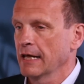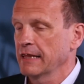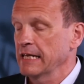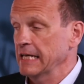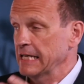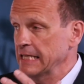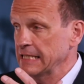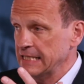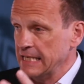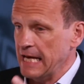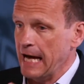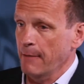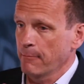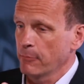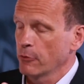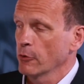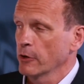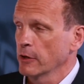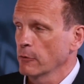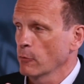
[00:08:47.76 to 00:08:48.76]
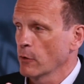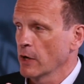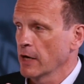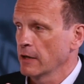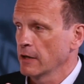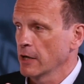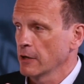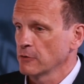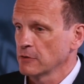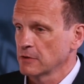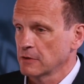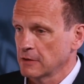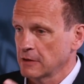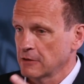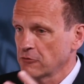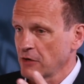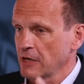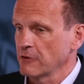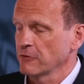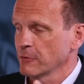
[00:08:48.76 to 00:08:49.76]
think it's that point where those
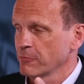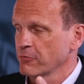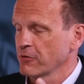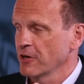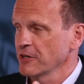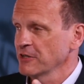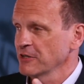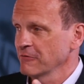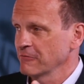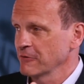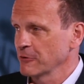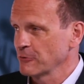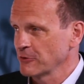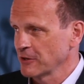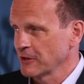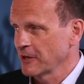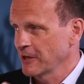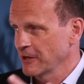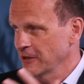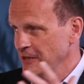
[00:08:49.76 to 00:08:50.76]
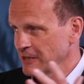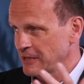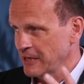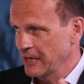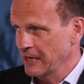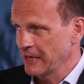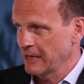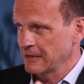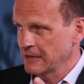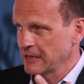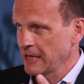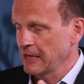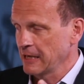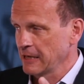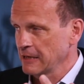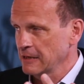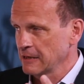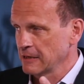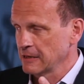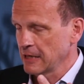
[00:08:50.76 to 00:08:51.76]
transfer pricing rules are going to
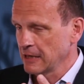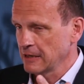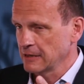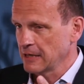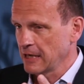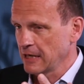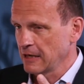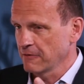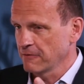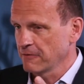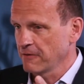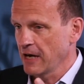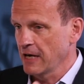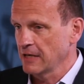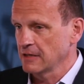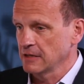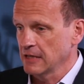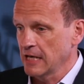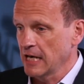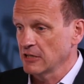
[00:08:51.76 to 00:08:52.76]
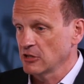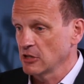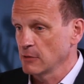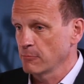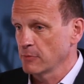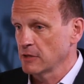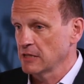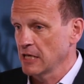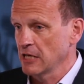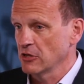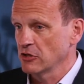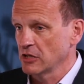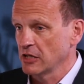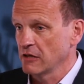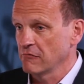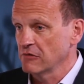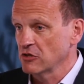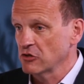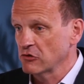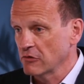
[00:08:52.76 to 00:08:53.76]
take effect and actually potentially
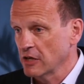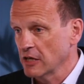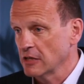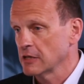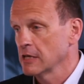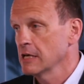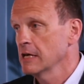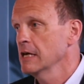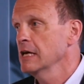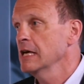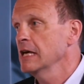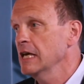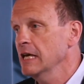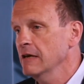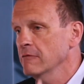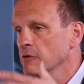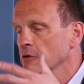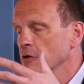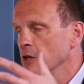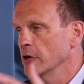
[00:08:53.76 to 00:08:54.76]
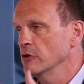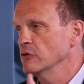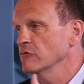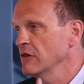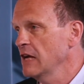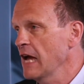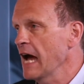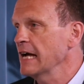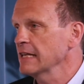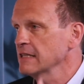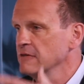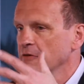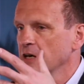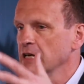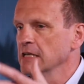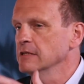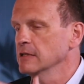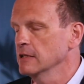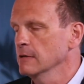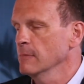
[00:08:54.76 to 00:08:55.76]
restrict even those
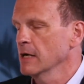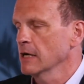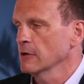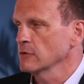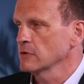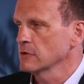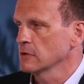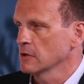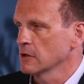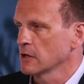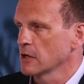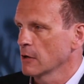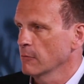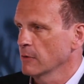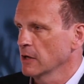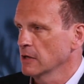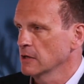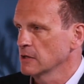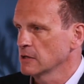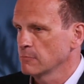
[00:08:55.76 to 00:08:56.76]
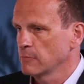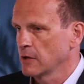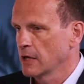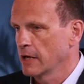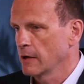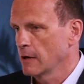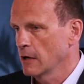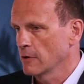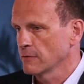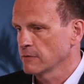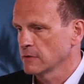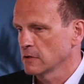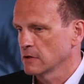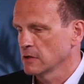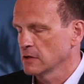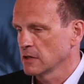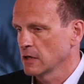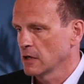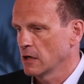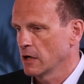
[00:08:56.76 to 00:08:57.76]
reactivated amounts that are coming into play after the
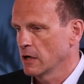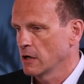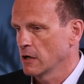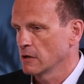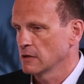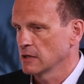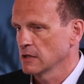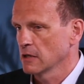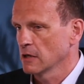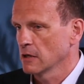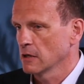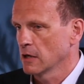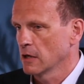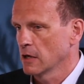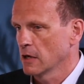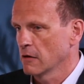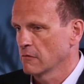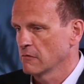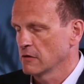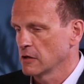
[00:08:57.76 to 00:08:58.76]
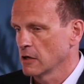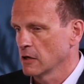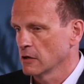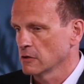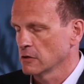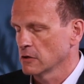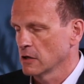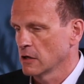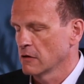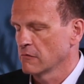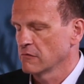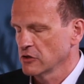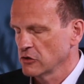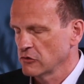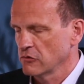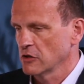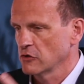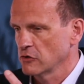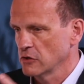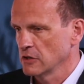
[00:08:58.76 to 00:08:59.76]
CIR
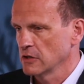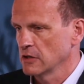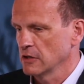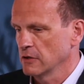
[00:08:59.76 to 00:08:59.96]
restrictions in